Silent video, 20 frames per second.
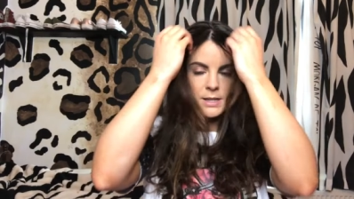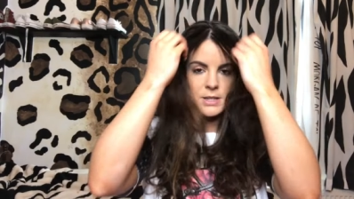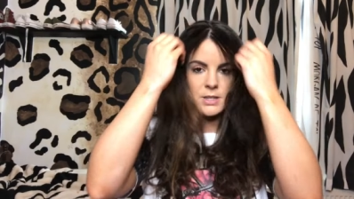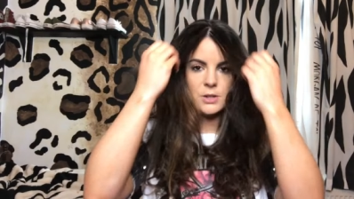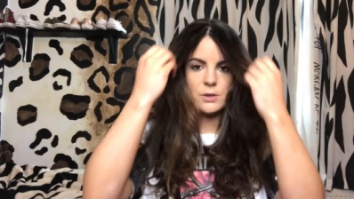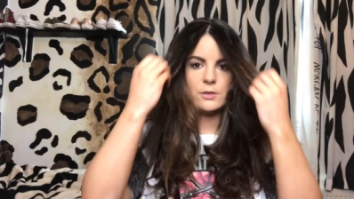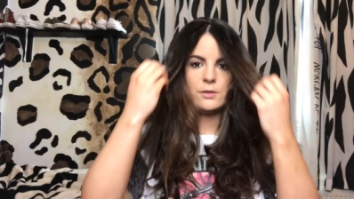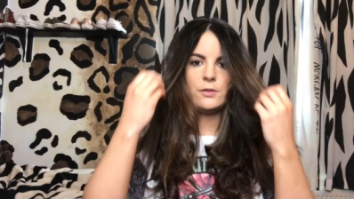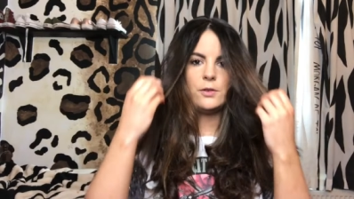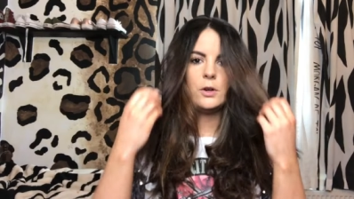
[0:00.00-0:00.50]

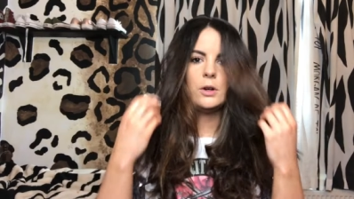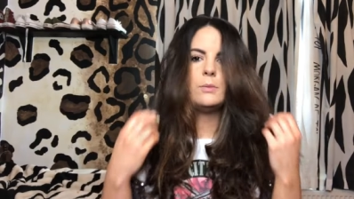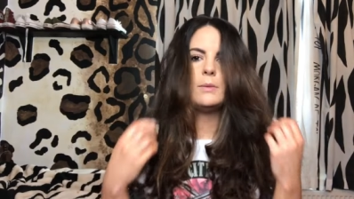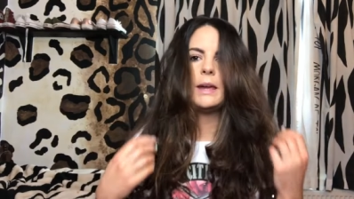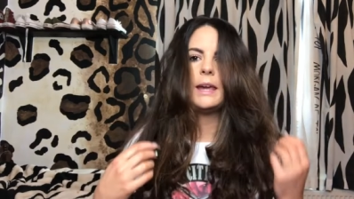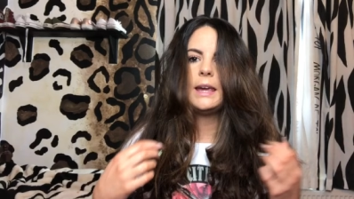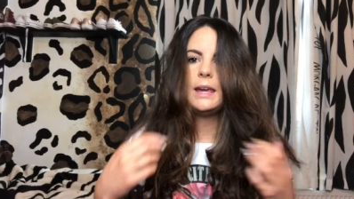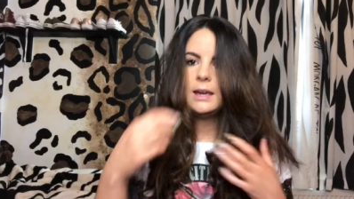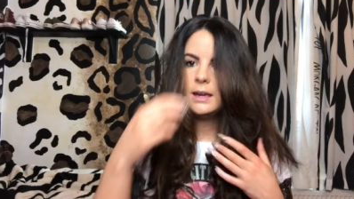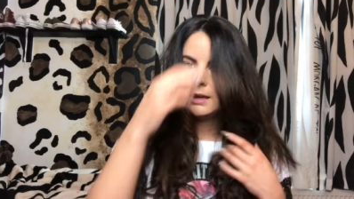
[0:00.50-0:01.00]
So for
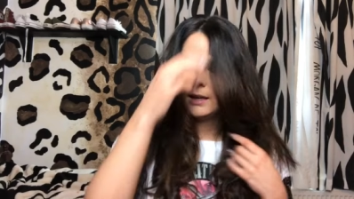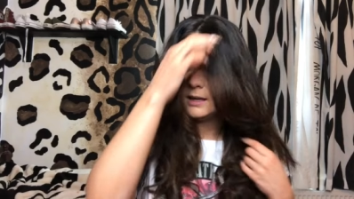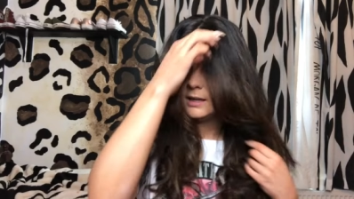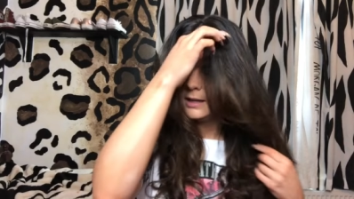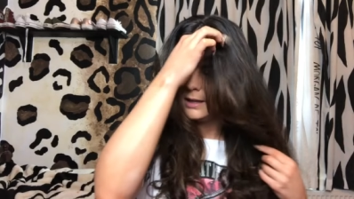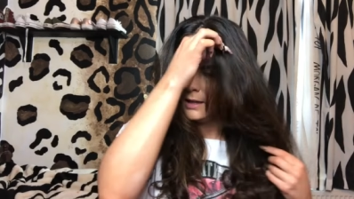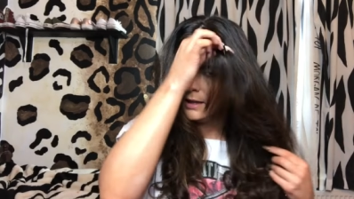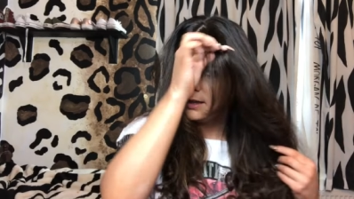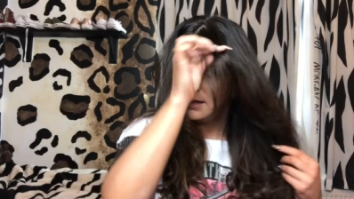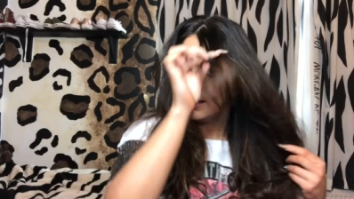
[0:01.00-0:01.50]
me,
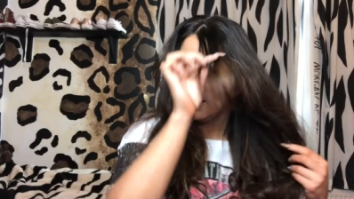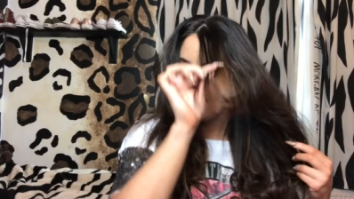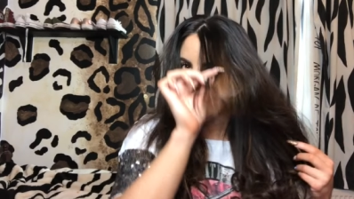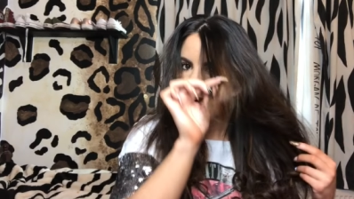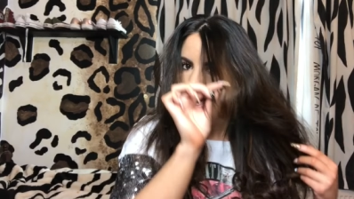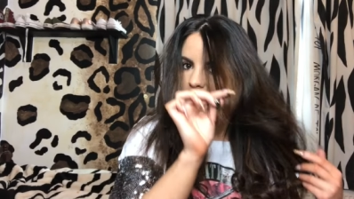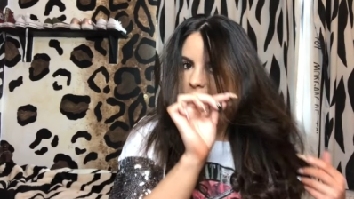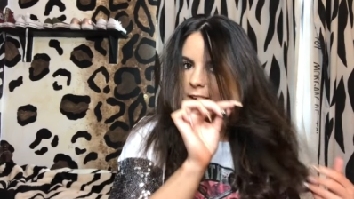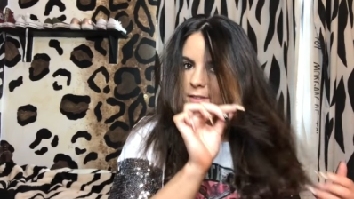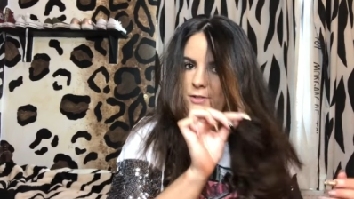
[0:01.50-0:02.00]

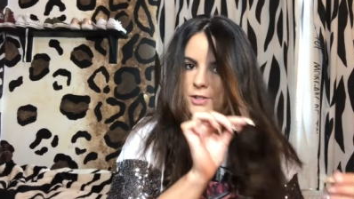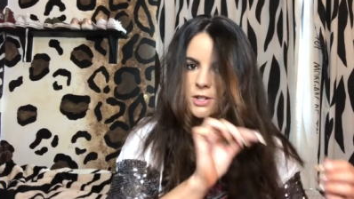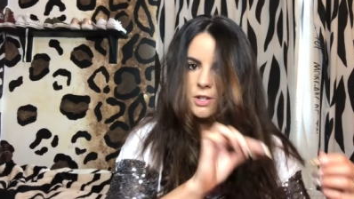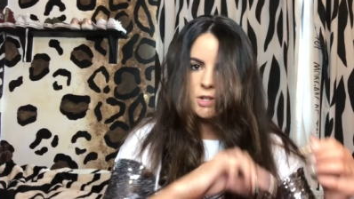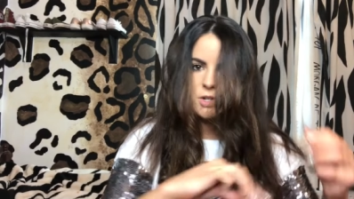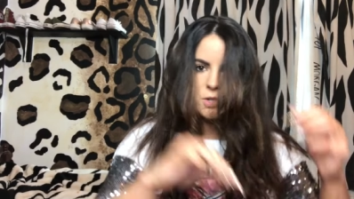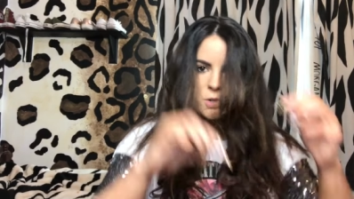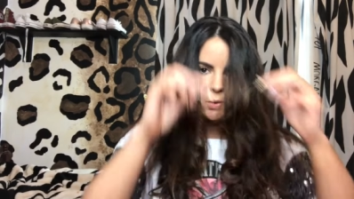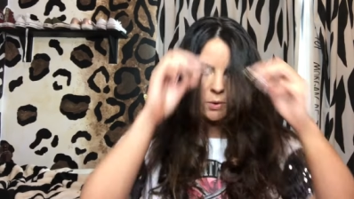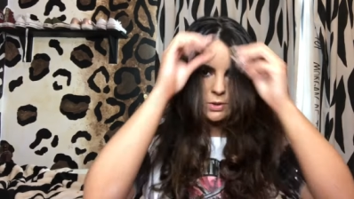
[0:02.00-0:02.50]
I have
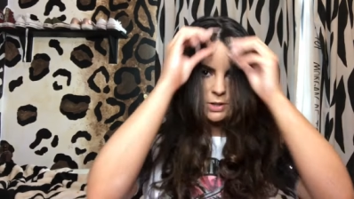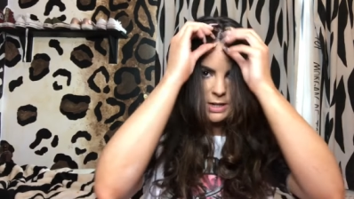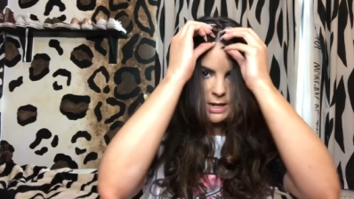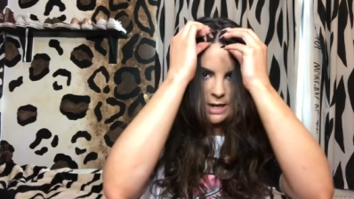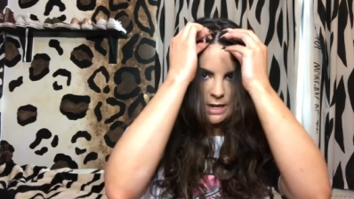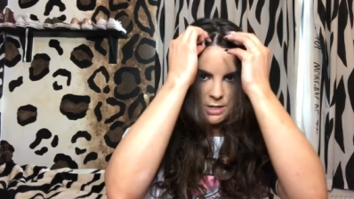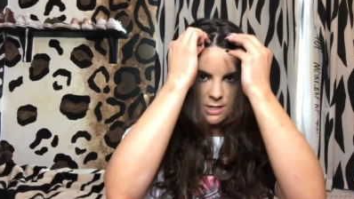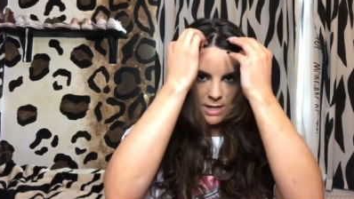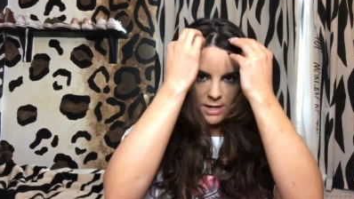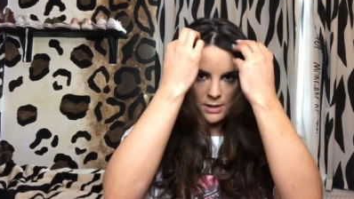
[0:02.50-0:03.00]
2 shorter
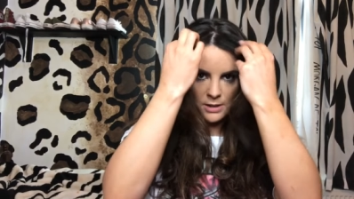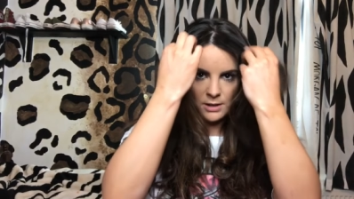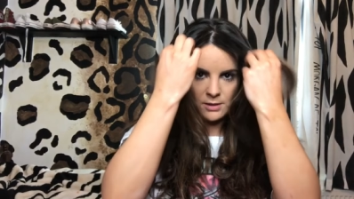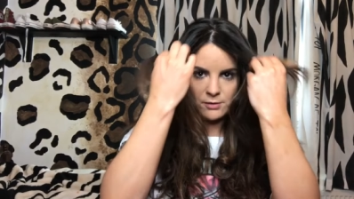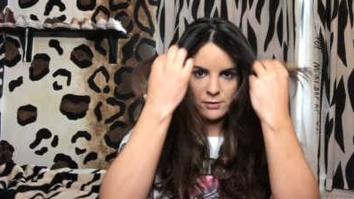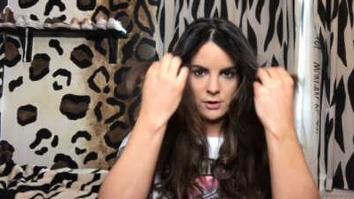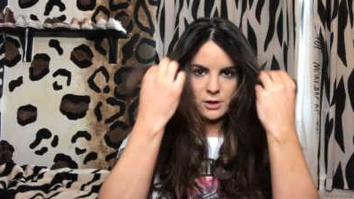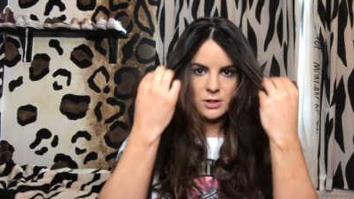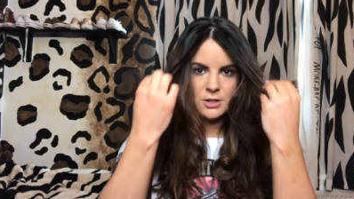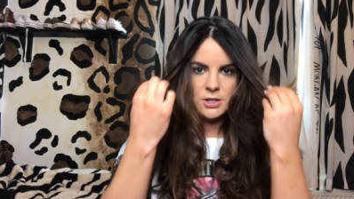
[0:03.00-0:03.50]
layers here at
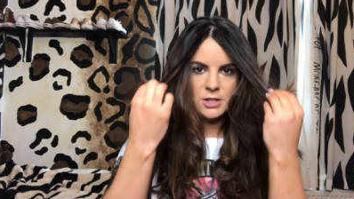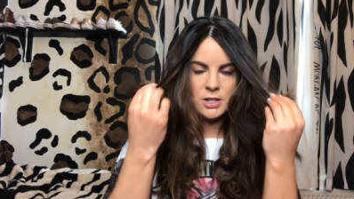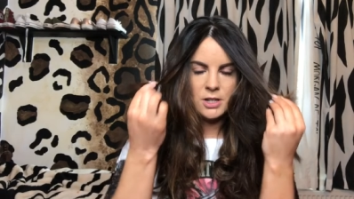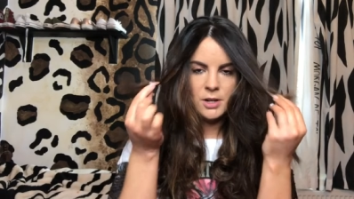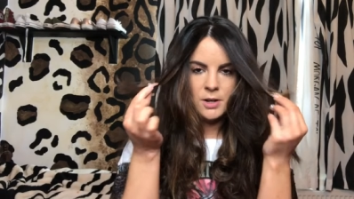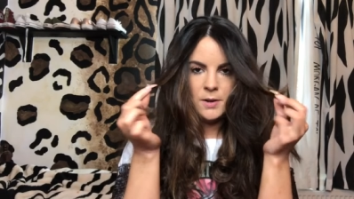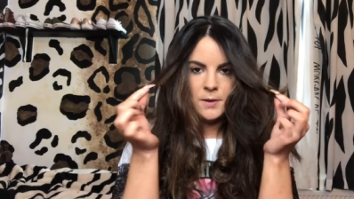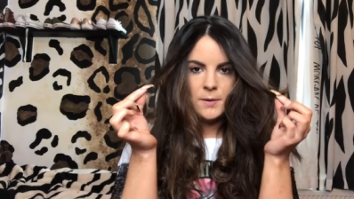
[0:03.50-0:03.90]
the front.